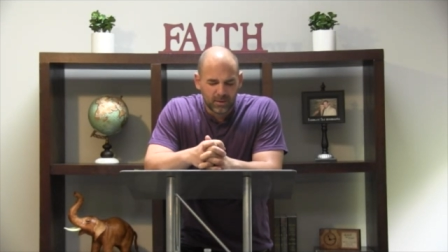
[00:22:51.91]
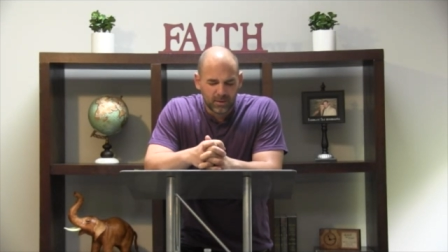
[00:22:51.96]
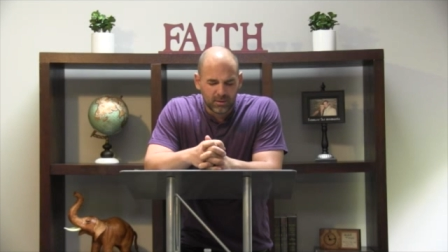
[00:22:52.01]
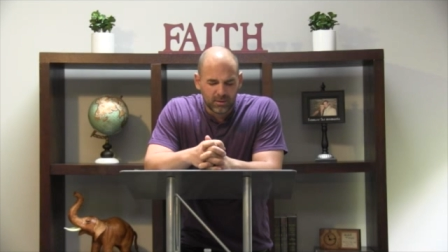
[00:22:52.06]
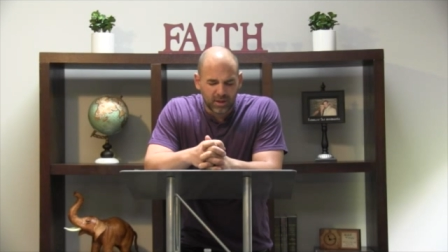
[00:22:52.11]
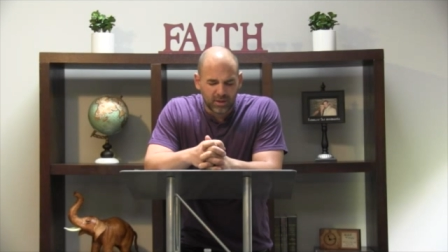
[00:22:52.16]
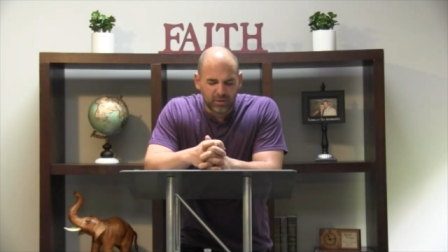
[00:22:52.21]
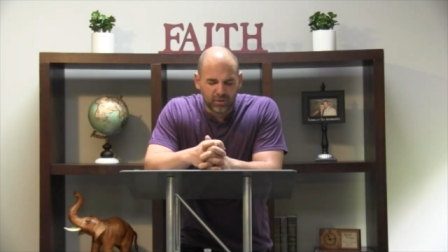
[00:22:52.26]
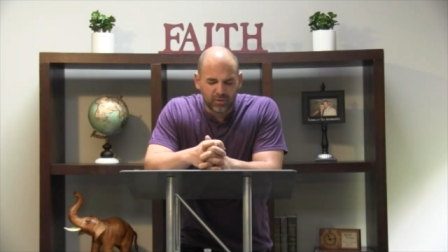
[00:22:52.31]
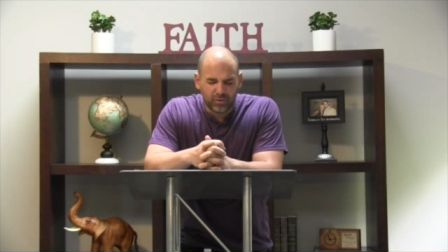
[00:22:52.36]

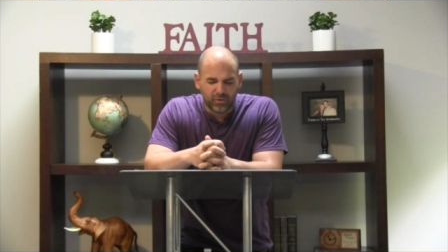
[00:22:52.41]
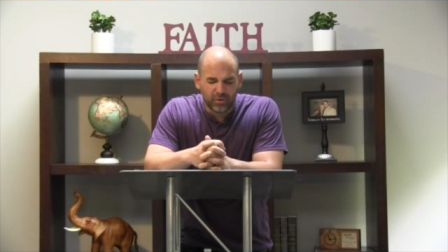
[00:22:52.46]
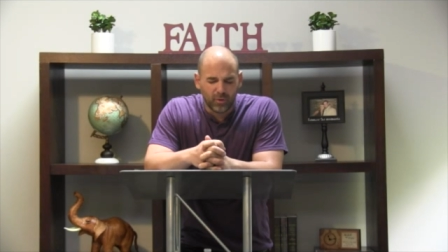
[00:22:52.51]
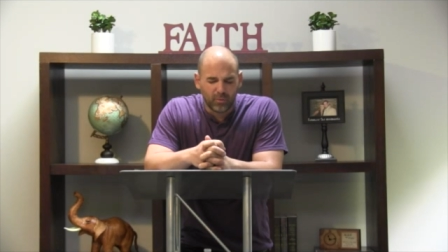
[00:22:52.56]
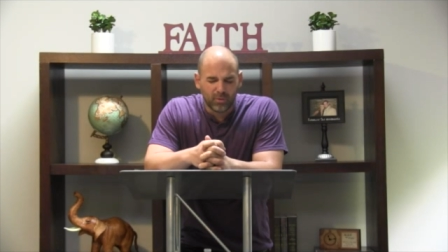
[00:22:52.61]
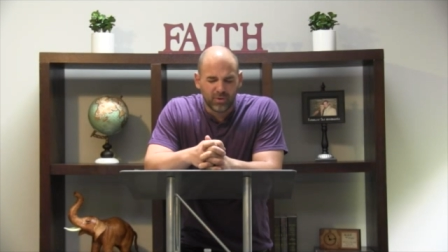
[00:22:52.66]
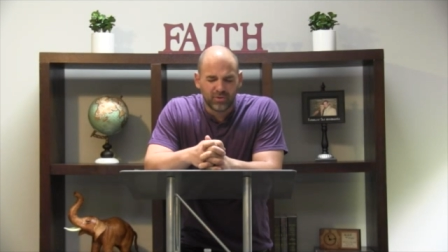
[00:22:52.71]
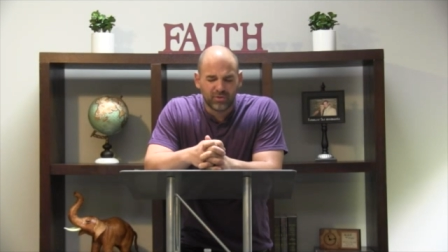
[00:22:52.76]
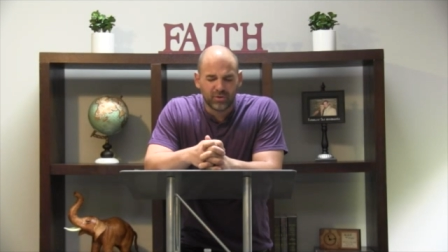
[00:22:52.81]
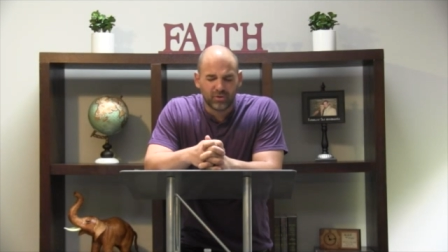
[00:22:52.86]
that there's so
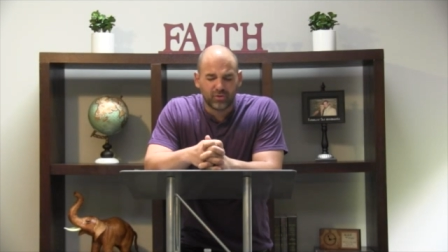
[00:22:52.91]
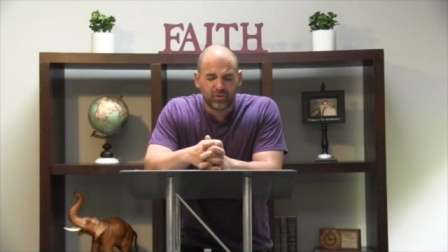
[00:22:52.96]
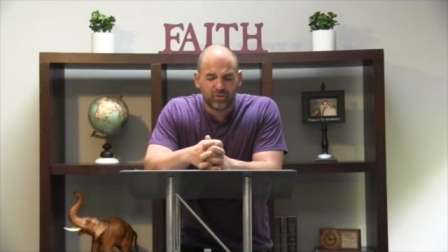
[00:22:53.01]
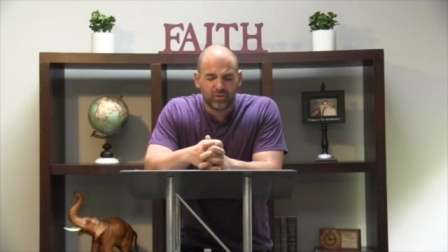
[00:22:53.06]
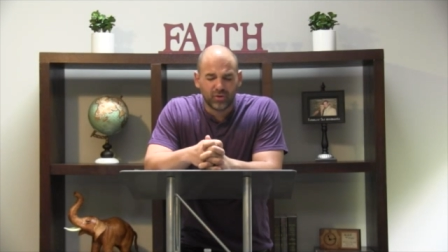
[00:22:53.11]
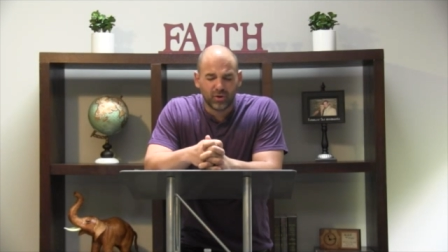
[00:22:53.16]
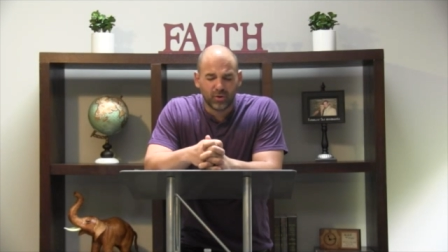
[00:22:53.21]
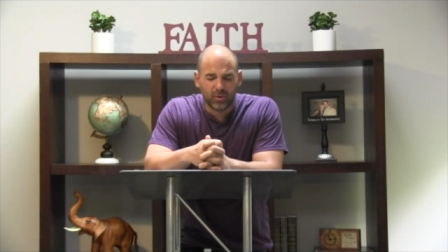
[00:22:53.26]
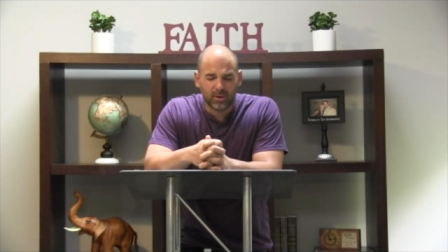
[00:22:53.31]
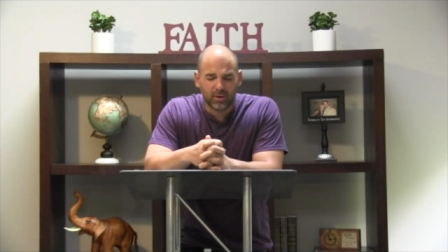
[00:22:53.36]
much
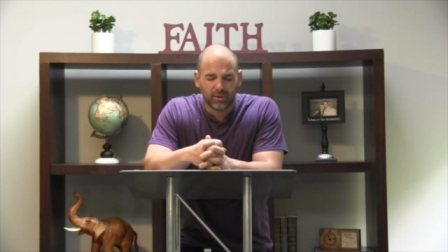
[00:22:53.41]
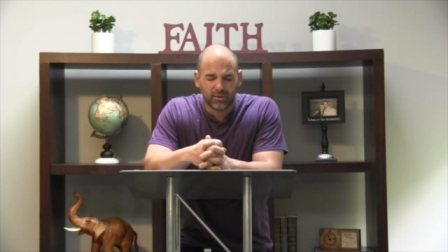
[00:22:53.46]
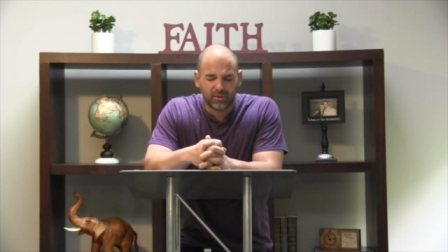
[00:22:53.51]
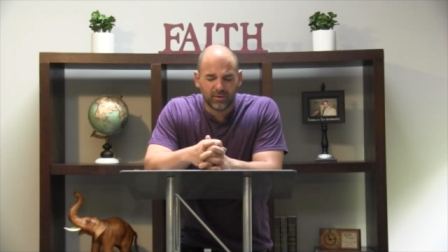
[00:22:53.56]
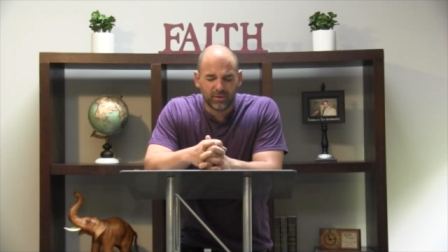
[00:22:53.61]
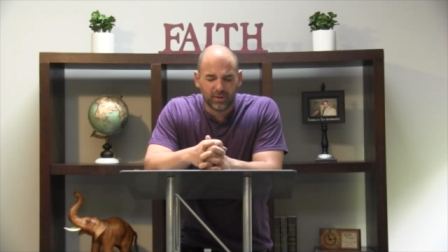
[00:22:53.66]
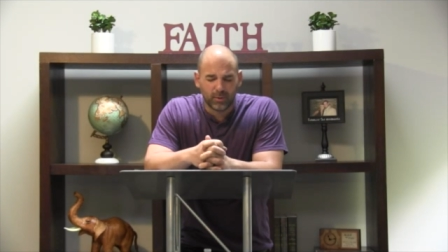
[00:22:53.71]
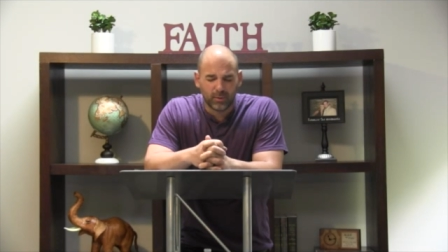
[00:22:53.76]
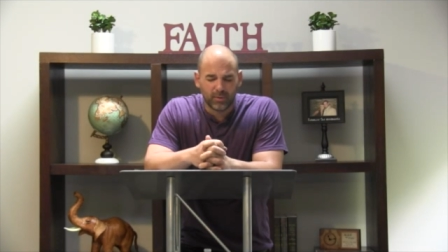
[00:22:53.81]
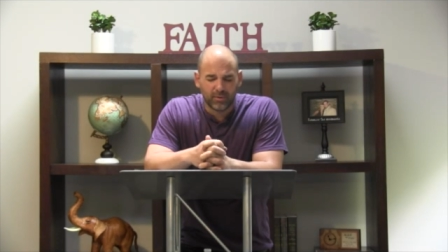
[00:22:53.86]
assurance
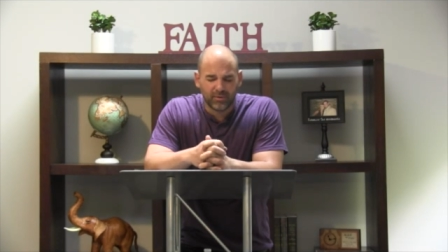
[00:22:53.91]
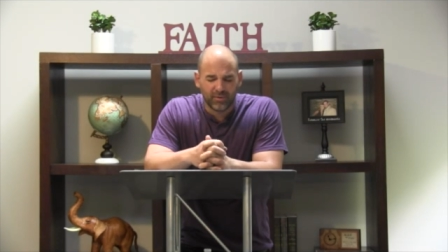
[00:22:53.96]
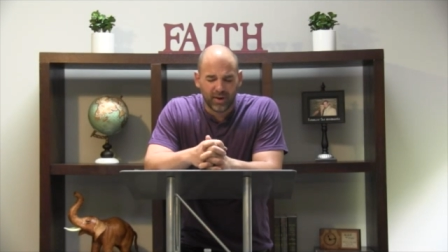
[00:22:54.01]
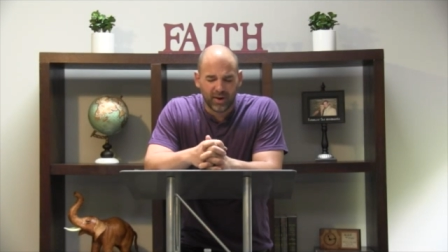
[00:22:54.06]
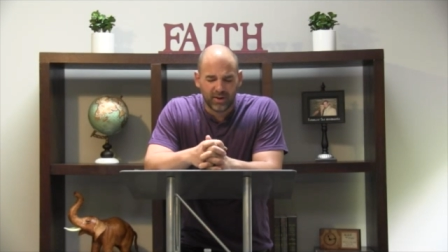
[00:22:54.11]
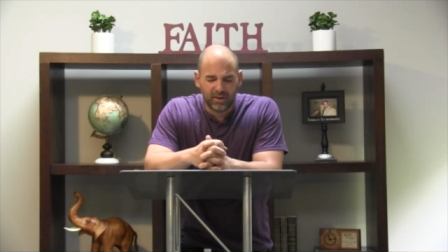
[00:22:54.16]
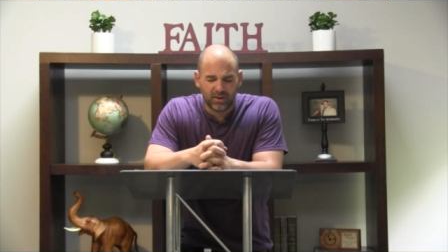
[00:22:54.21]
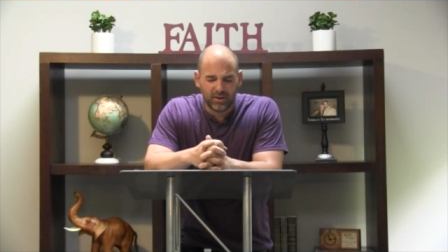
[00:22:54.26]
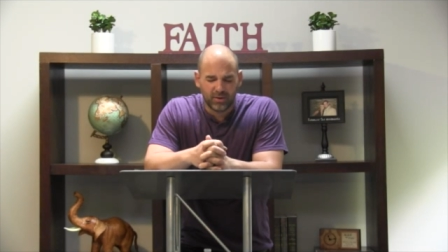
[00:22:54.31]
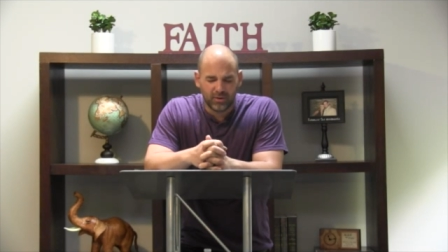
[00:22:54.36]
that we
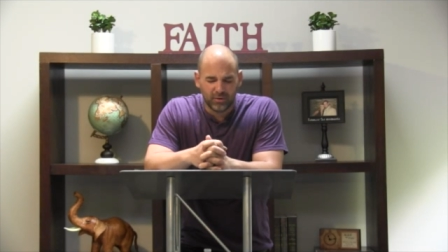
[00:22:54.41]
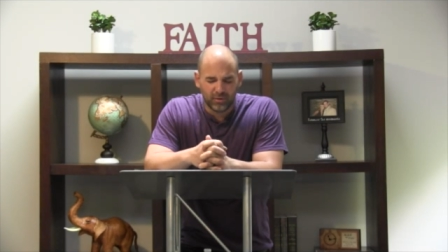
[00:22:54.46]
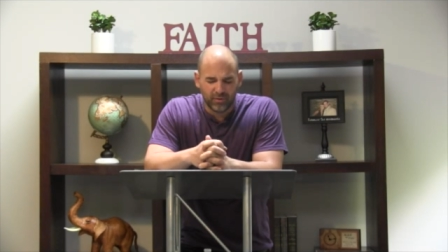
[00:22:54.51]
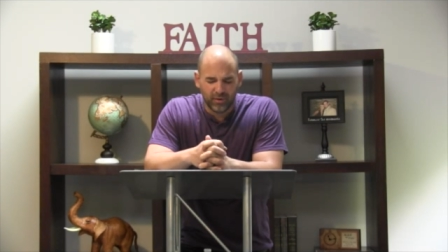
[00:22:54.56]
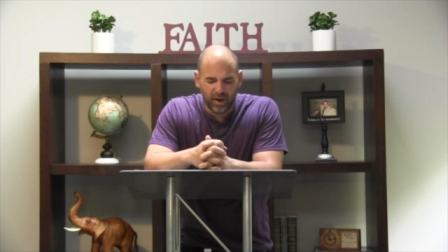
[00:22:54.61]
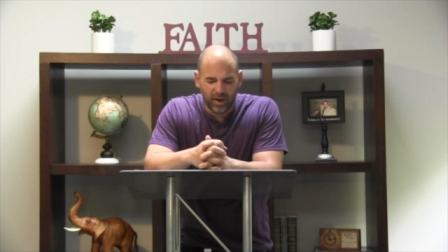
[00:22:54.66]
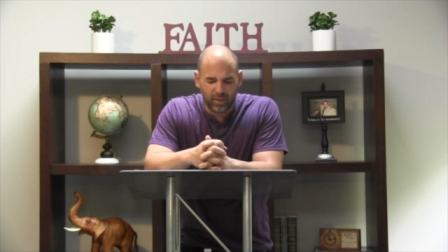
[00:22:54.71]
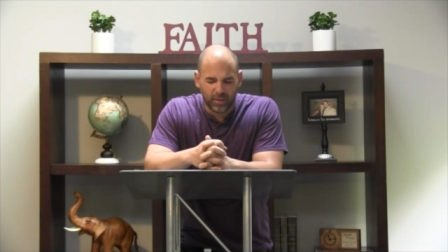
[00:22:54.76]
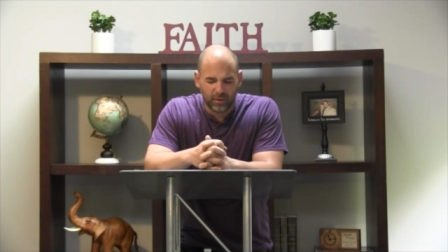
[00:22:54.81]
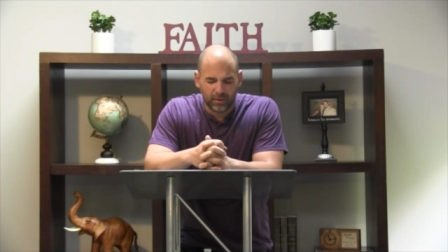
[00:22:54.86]
find in you,
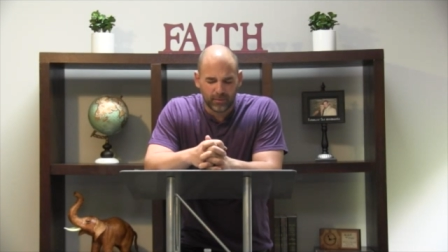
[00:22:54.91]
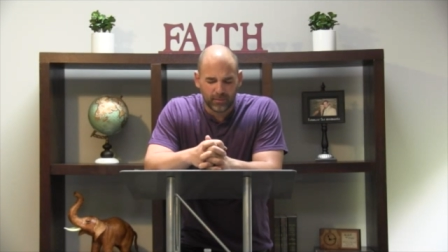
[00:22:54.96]
Father.